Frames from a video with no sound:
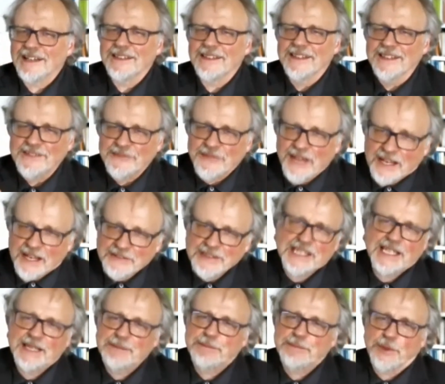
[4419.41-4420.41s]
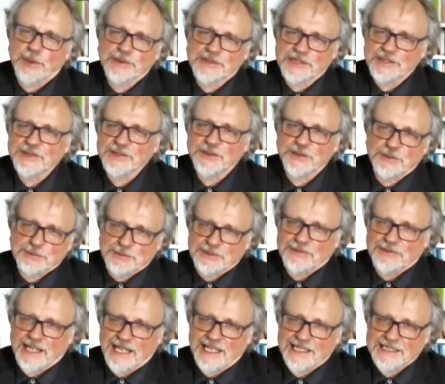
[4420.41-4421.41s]
this very important human
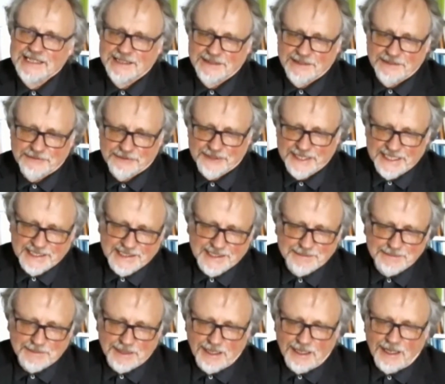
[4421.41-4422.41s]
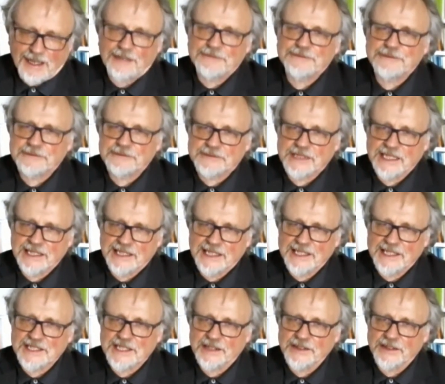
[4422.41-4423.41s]
right, freedom of
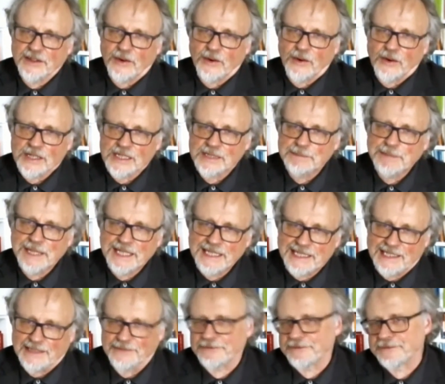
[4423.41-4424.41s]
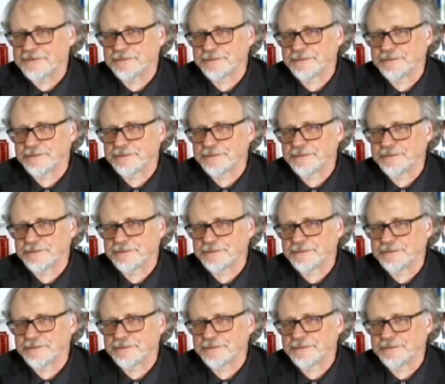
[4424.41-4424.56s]
religion or belief.